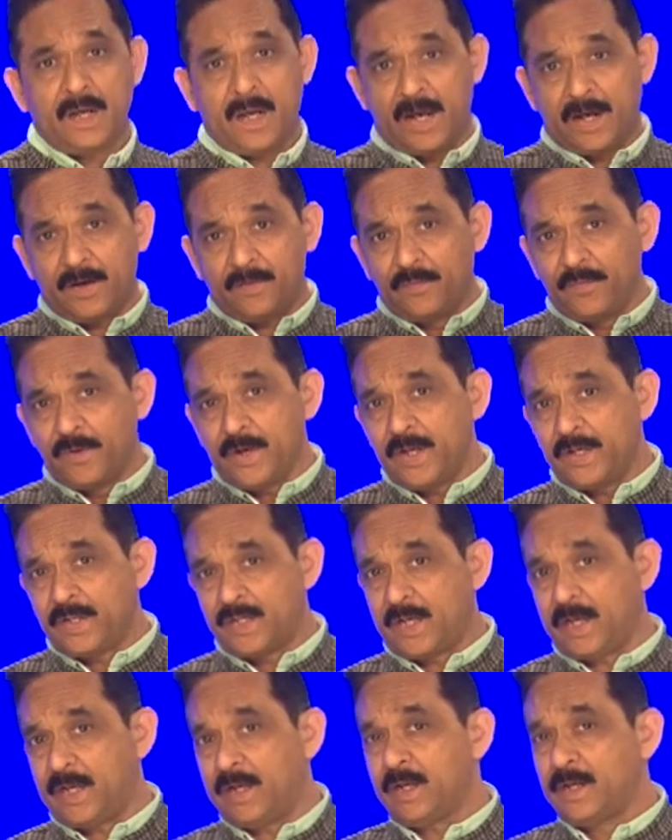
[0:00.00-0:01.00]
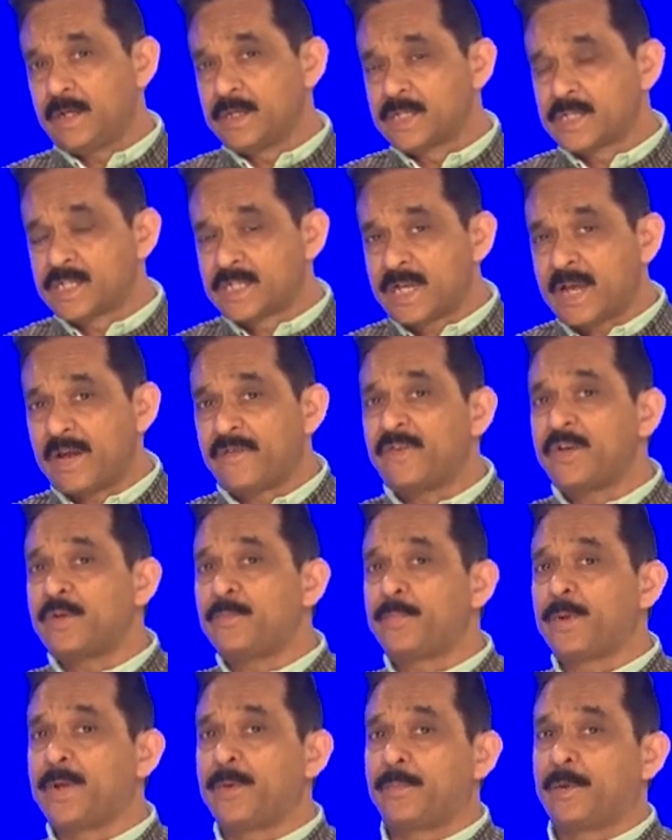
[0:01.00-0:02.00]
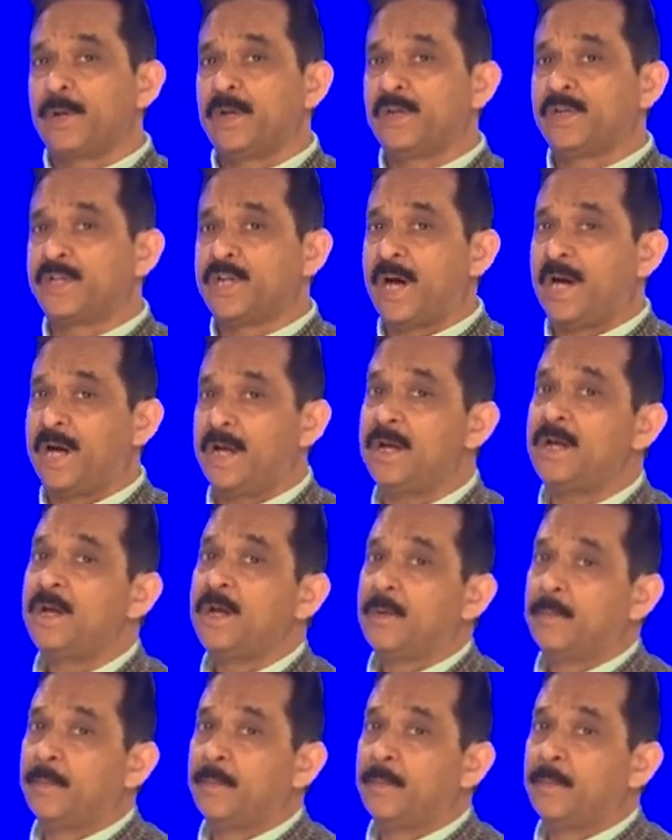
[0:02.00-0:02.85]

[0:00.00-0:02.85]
every day 7 people die